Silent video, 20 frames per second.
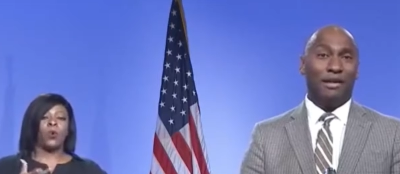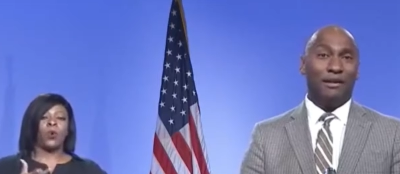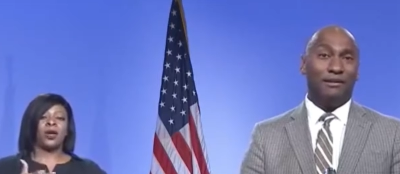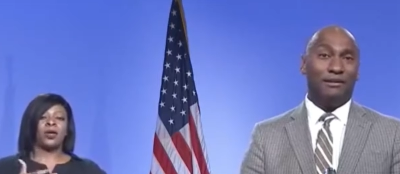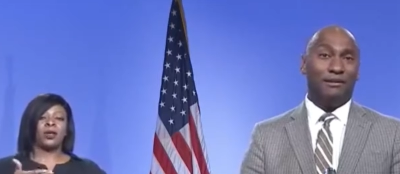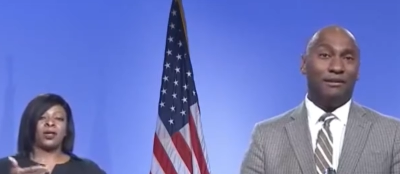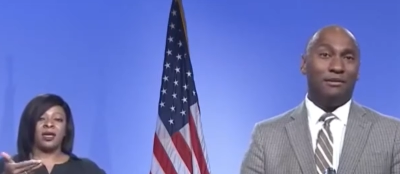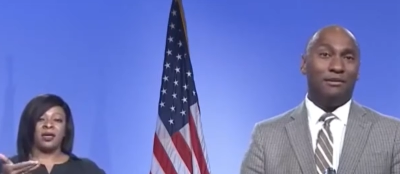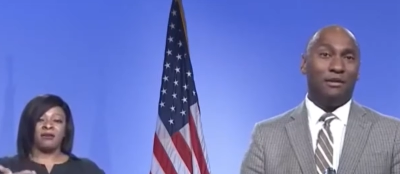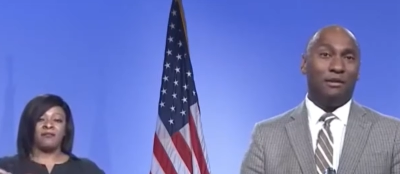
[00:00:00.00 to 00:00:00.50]
Speaker 1: to
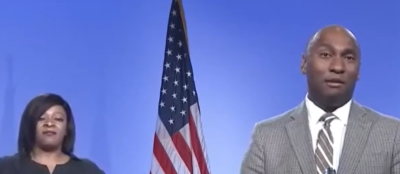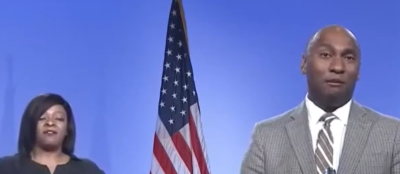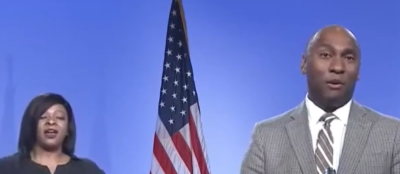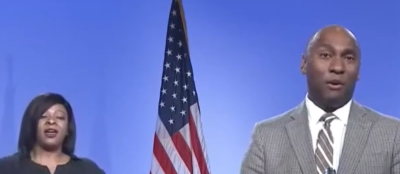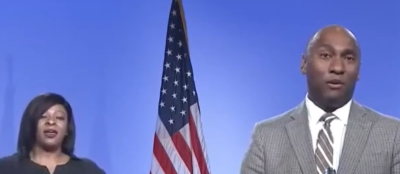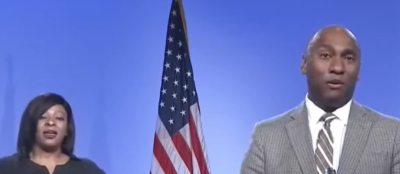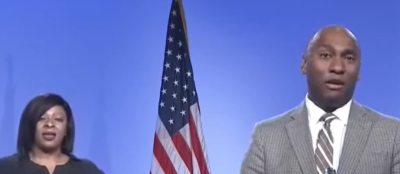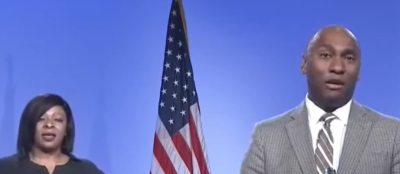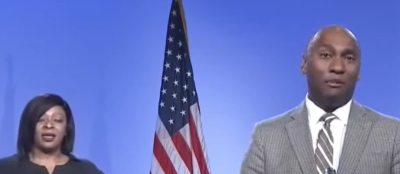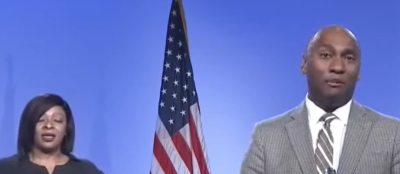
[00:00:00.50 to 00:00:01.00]
the podium
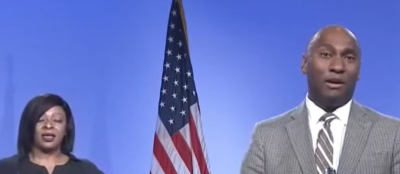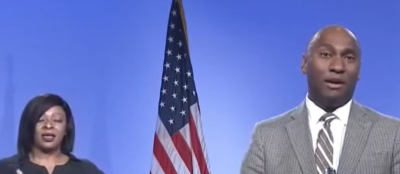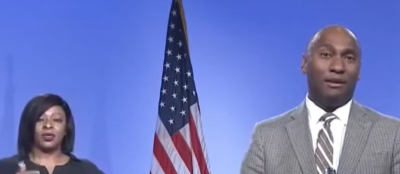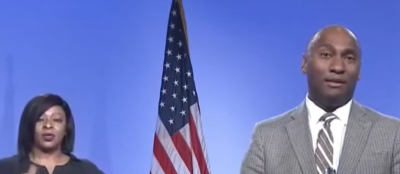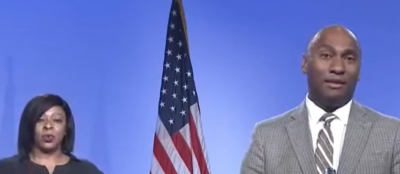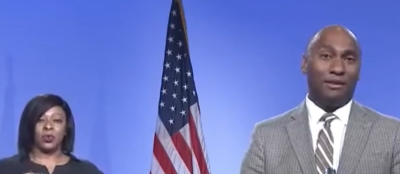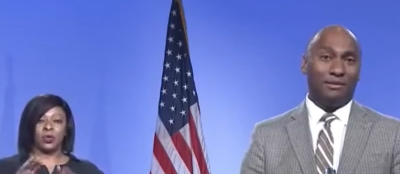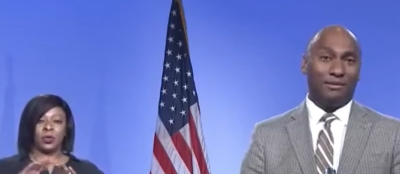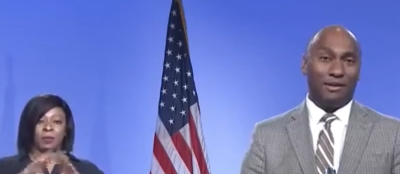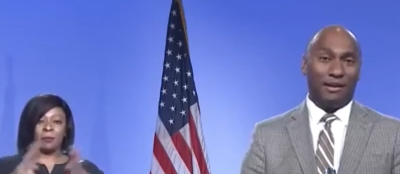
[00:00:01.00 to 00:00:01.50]
at this
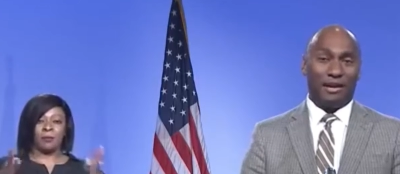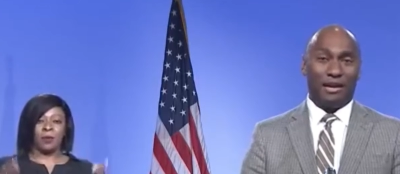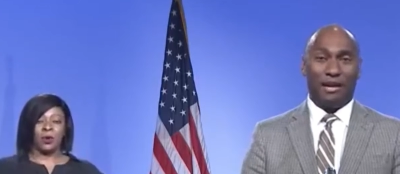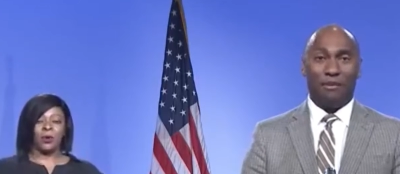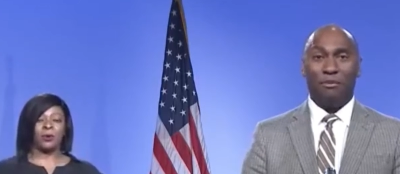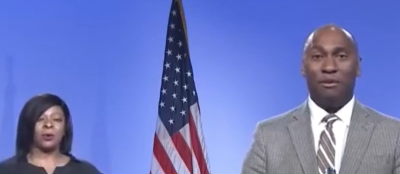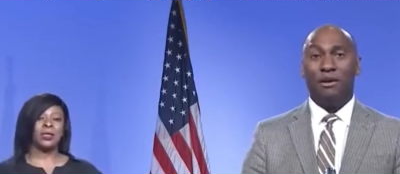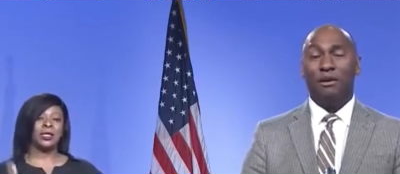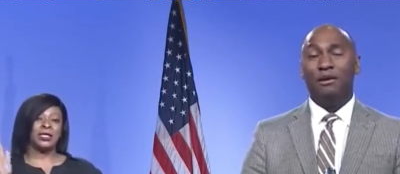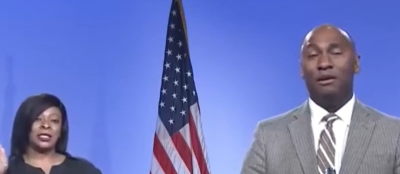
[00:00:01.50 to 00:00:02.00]
time
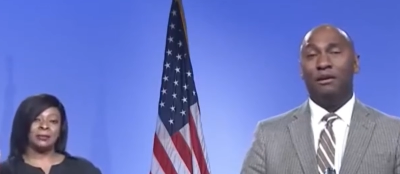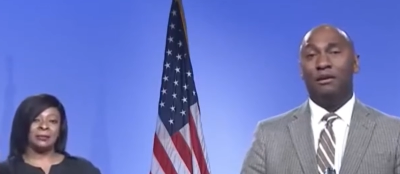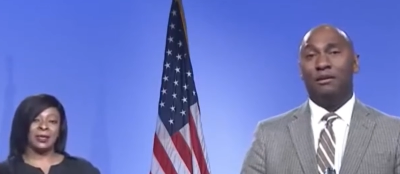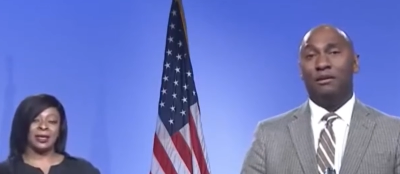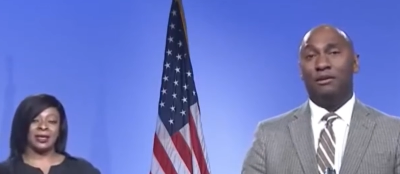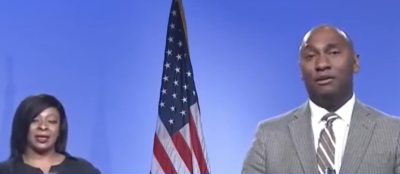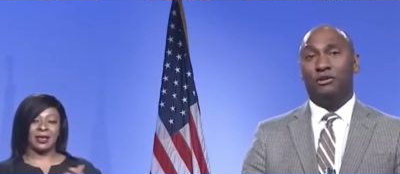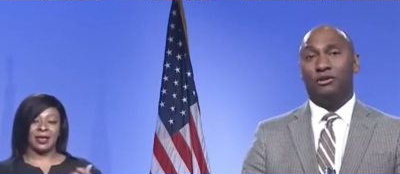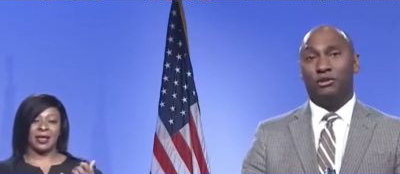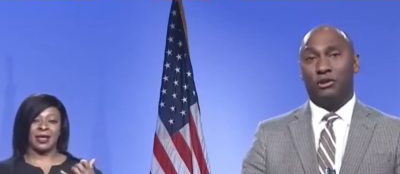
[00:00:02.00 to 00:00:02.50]
the
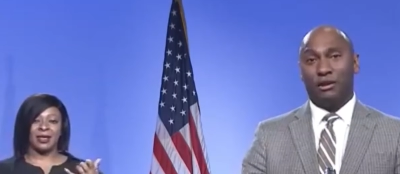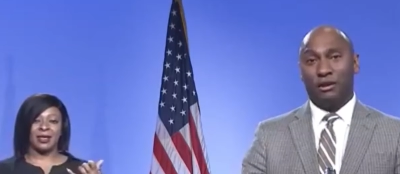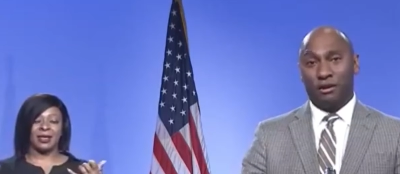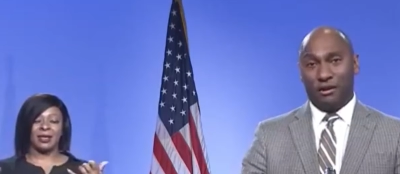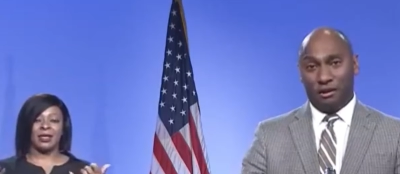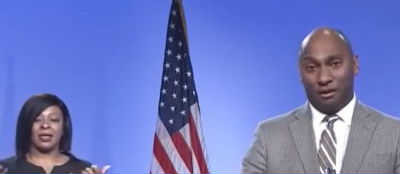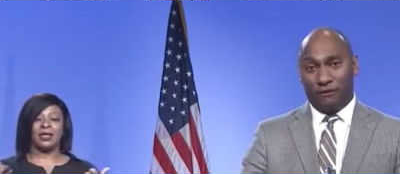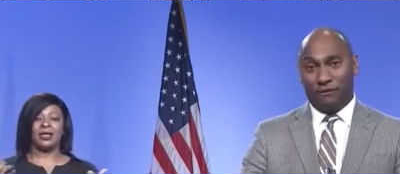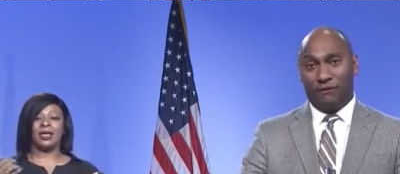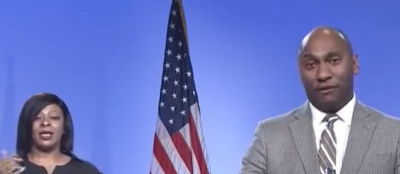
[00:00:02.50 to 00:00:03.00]
Sheriff
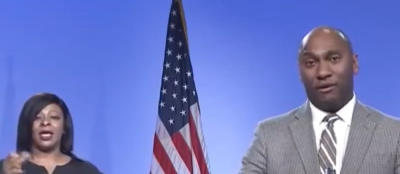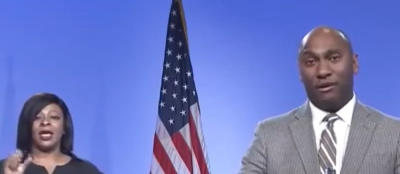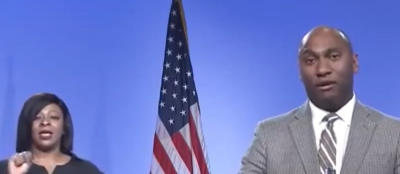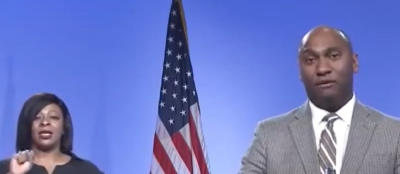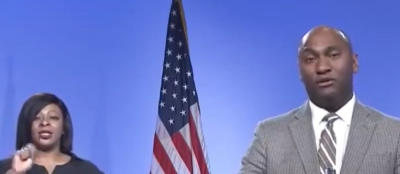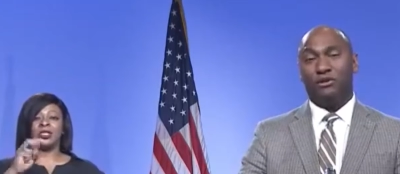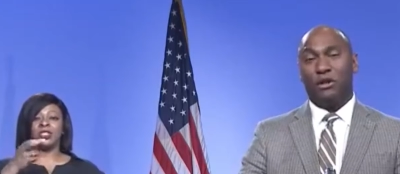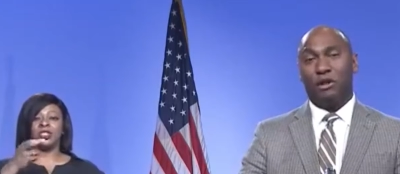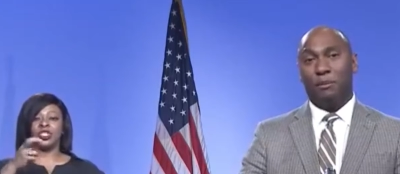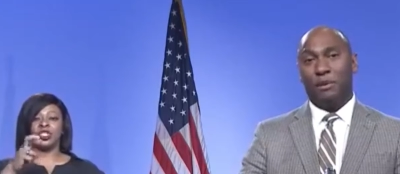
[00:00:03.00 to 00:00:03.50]
of Shelby
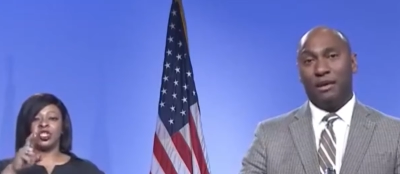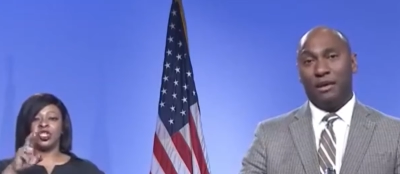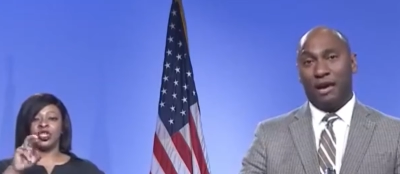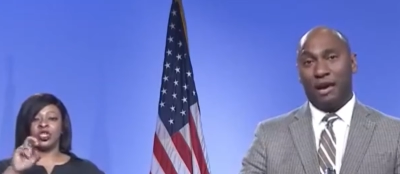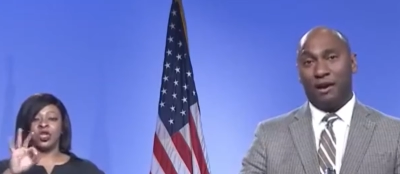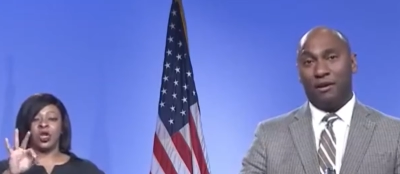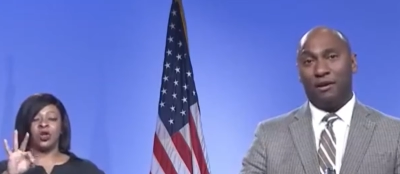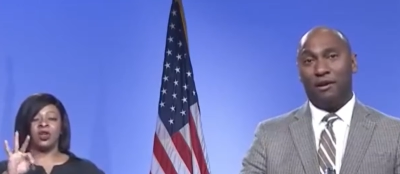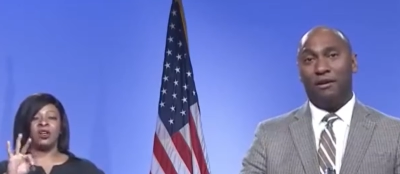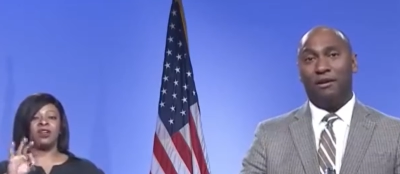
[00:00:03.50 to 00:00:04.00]
County,
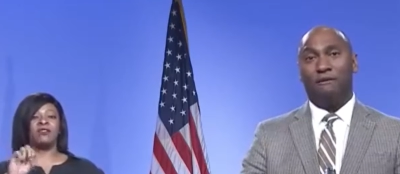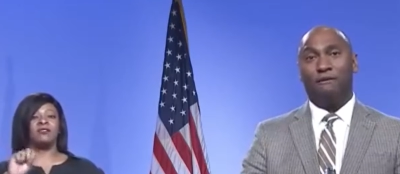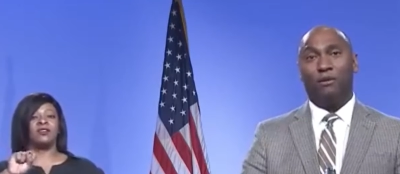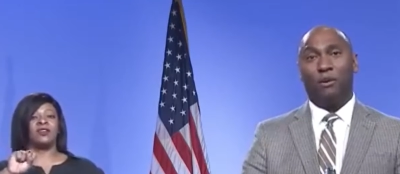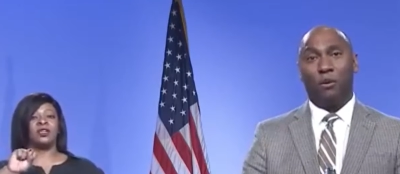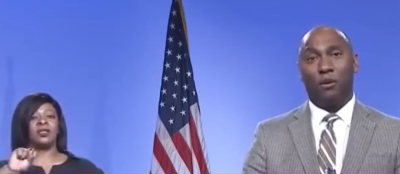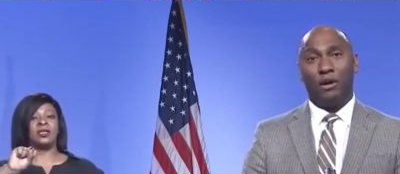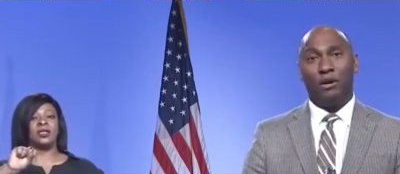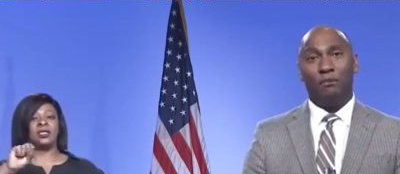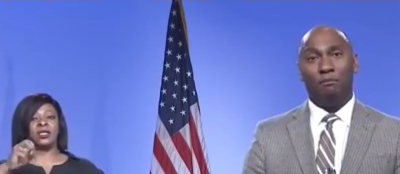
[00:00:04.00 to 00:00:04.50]
Floyd
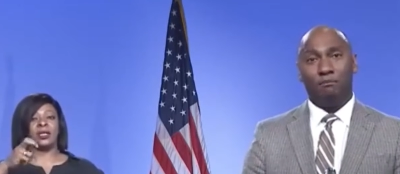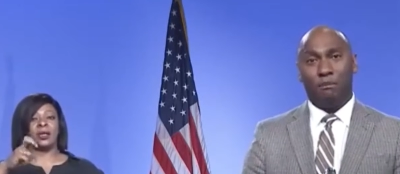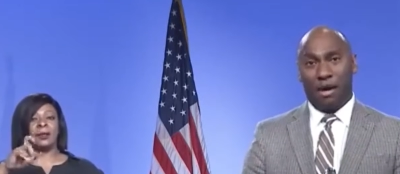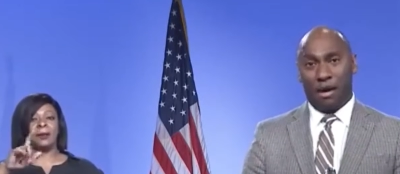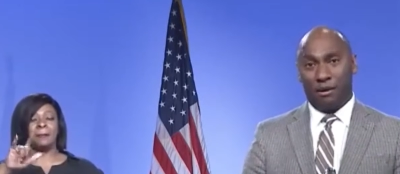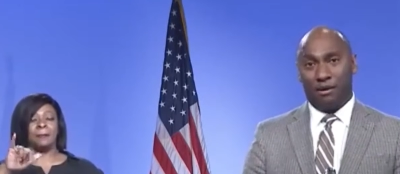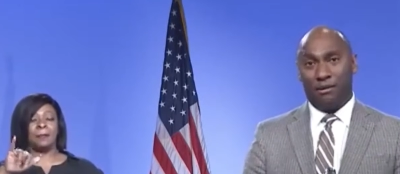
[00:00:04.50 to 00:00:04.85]
Bonner.